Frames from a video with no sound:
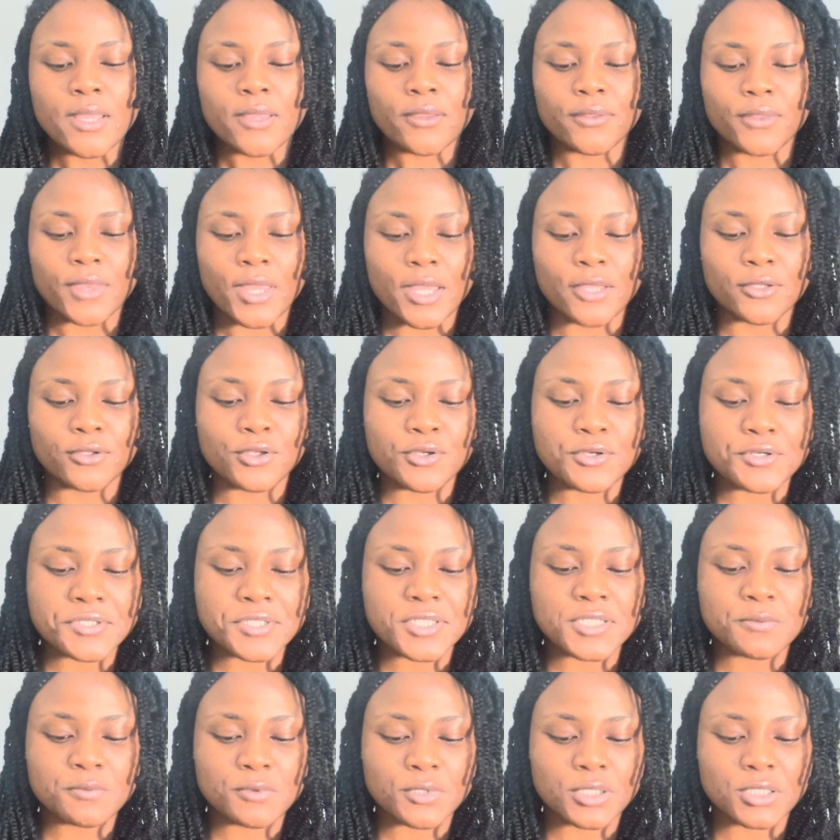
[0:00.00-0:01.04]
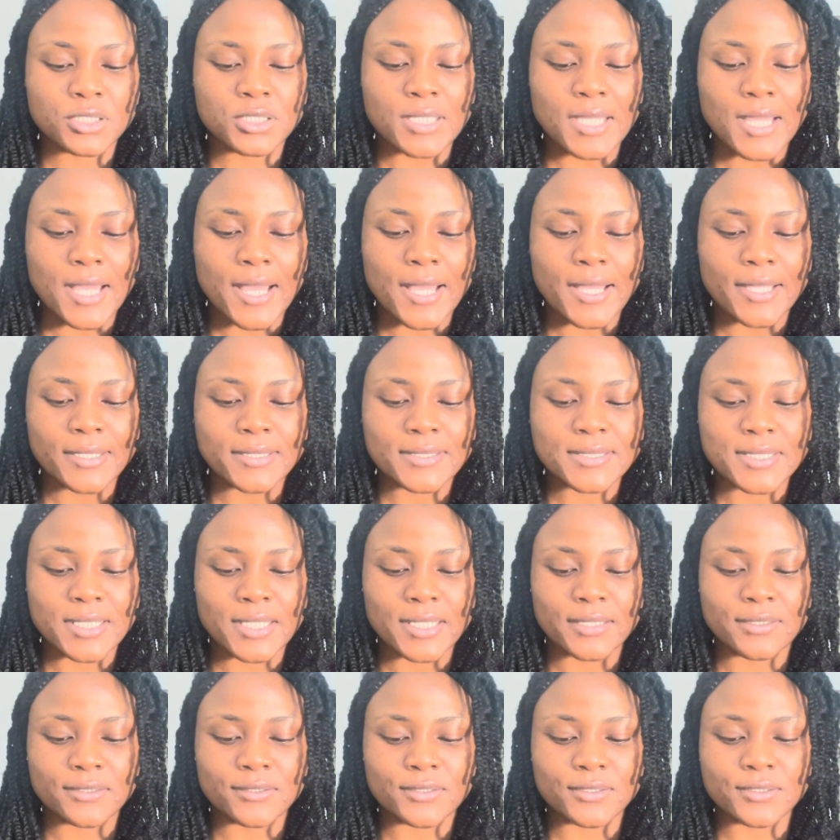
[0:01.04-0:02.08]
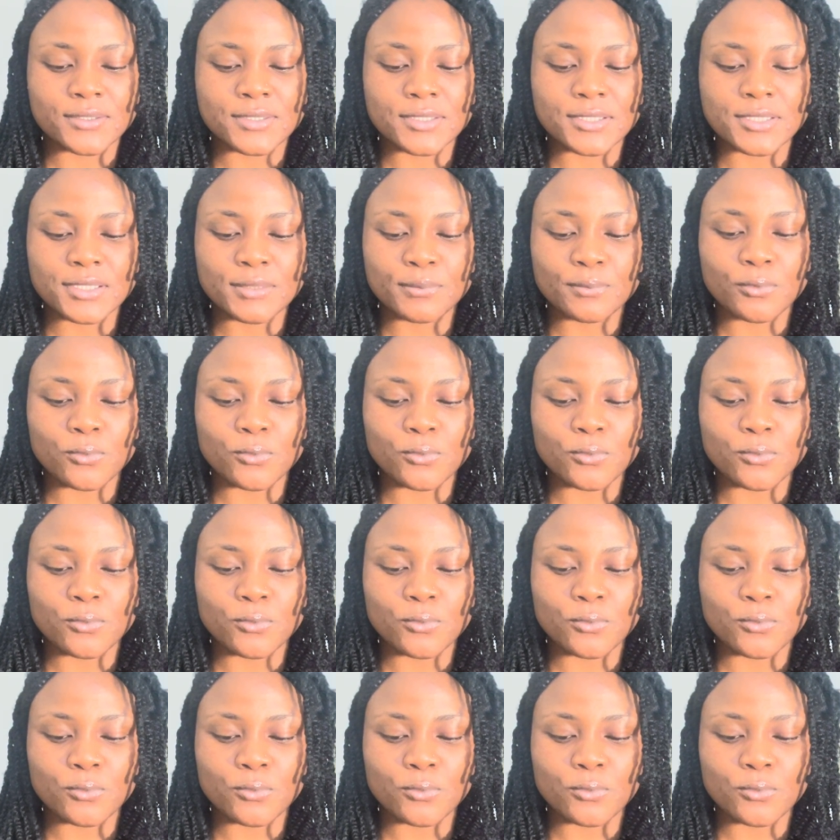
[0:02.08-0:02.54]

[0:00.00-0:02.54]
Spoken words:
than your spirit guides and their deep